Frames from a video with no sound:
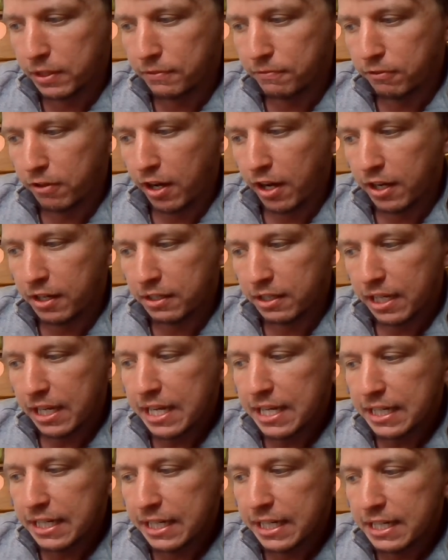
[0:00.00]
with Frog,
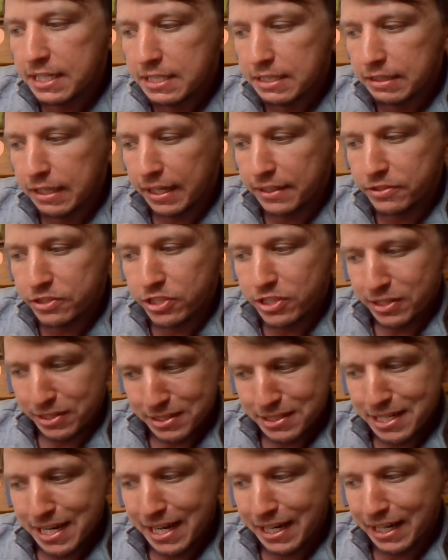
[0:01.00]
eat lunch,
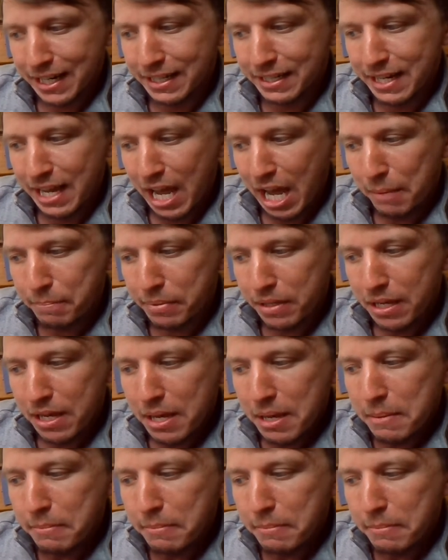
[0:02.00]
take a nap,